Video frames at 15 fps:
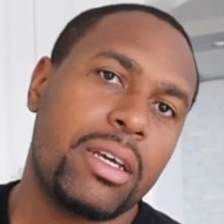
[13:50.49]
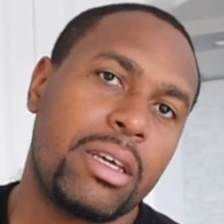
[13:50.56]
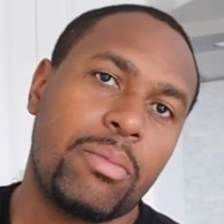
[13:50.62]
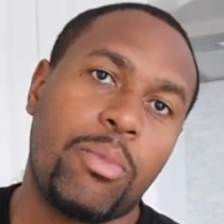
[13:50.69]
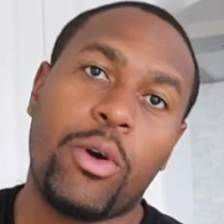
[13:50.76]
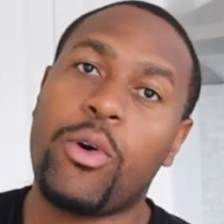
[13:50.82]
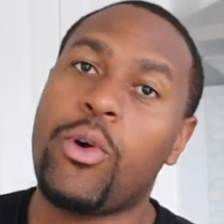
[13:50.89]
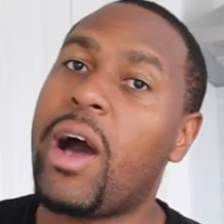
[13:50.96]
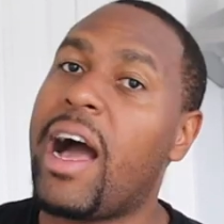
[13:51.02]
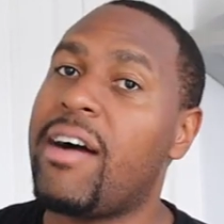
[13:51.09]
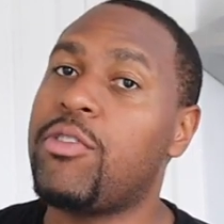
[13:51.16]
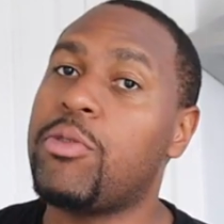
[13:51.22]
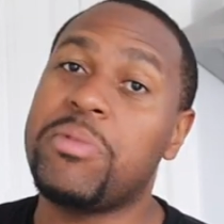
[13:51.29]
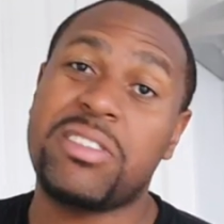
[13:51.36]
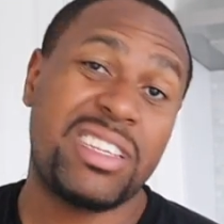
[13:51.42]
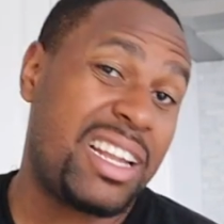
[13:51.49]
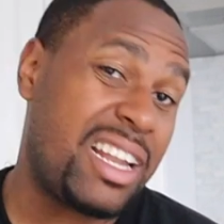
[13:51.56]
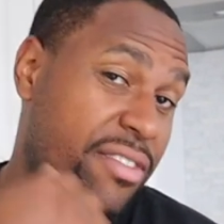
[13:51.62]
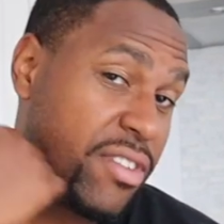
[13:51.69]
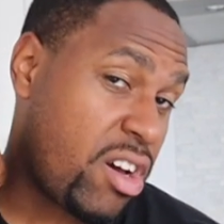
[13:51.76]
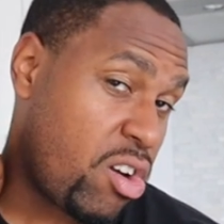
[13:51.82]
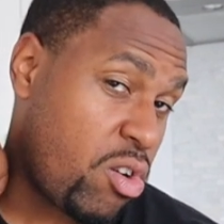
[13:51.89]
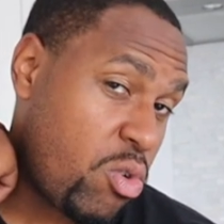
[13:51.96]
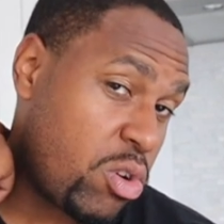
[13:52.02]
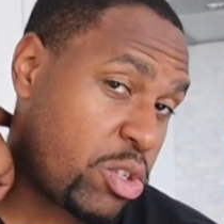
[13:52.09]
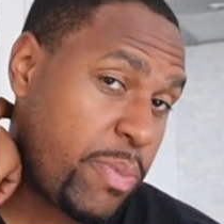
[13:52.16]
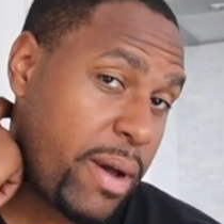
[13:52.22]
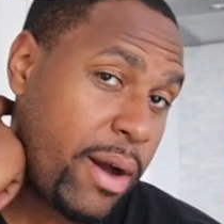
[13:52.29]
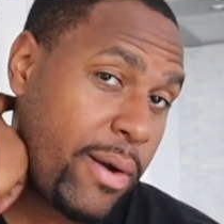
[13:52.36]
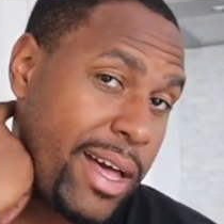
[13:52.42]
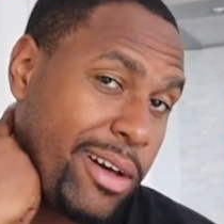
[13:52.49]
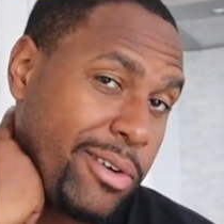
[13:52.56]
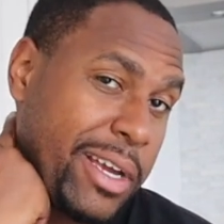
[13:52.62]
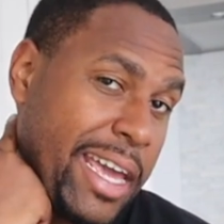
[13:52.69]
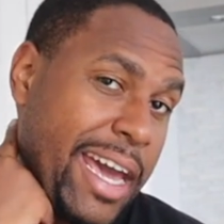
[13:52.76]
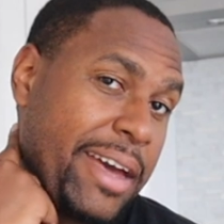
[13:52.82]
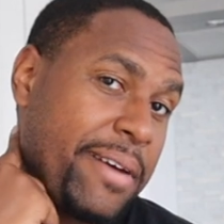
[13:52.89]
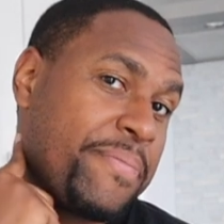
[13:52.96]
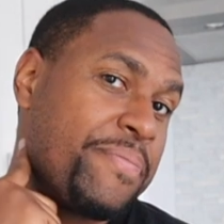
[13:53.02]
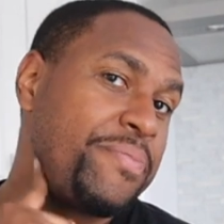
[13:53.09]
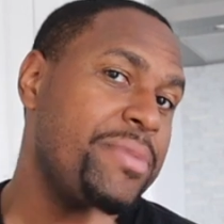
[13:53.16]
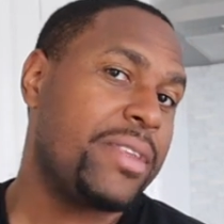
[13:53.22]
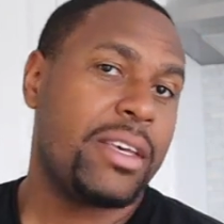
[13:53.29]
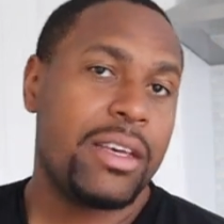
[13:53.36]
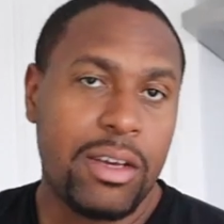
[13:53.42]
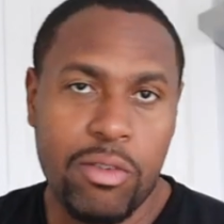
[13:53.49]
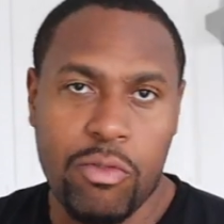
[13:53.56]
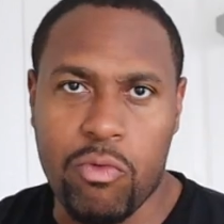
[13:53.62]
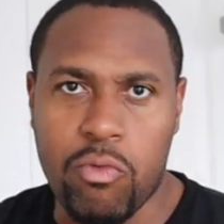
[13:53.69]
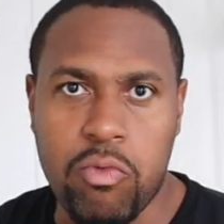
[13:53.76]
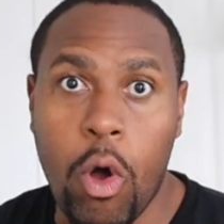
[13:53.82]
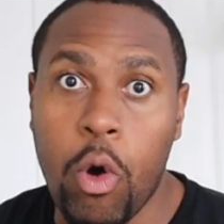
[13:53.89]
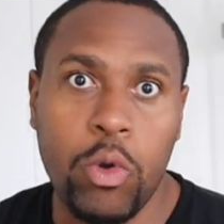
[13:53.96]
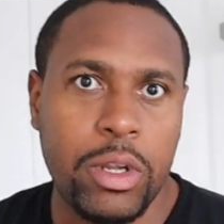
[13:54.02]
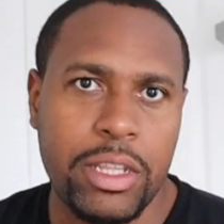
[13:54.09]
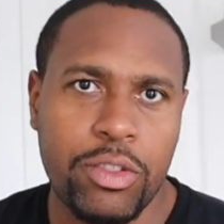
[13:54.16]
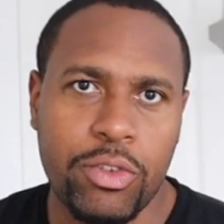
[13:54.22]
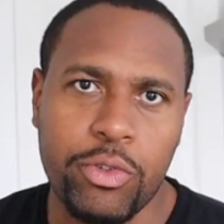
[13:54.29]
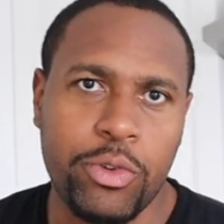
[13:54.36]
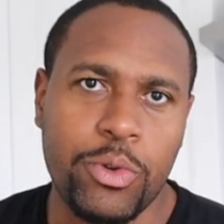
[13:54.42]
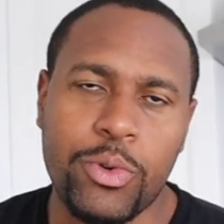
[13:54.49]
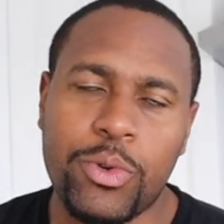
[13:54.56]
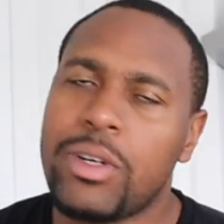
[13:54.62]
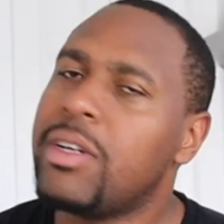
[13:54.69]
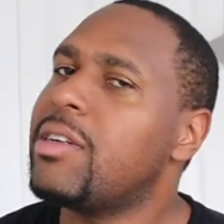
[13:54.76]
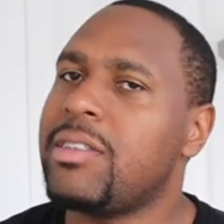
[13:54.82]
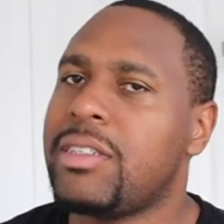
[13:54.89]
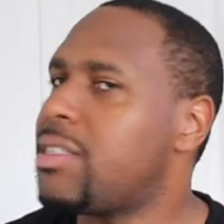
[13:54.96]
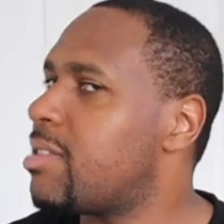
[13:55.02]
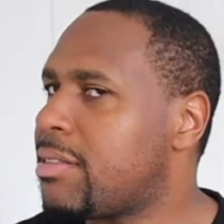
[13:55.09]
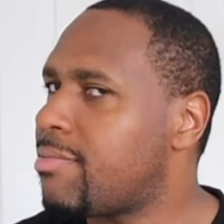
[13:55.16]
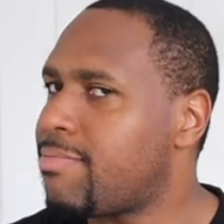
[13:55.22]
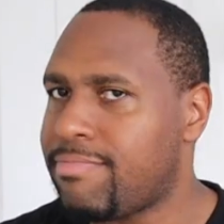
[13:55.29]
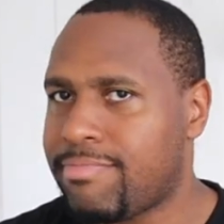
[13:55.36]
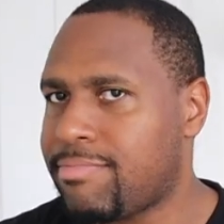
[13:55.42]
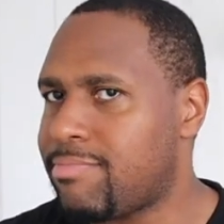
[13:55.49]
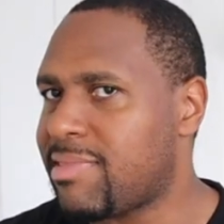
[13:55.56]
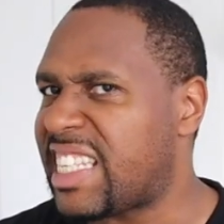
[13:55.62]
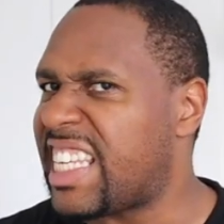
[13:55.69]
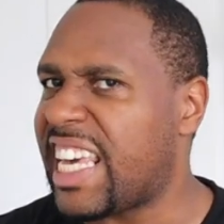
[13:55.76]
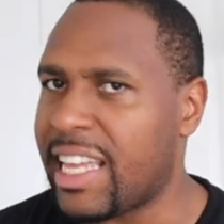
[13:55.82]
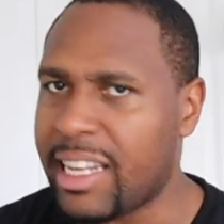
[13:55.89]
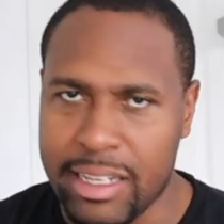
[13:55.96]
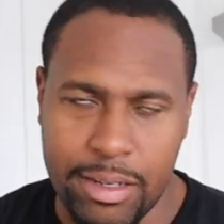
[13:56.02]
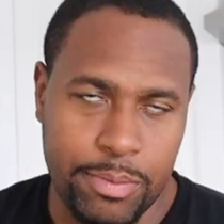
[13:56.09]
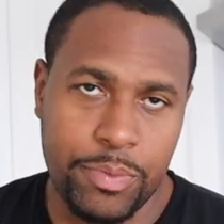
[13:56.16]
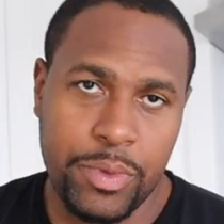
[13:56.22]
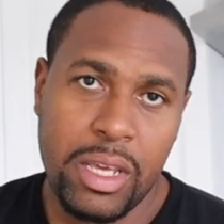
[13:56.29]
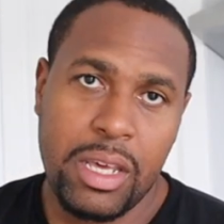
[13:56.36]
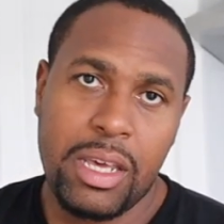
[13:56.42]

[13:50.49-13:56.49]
Your boy will have almost 1100 horsepower Hellcat rolling through, just killing them.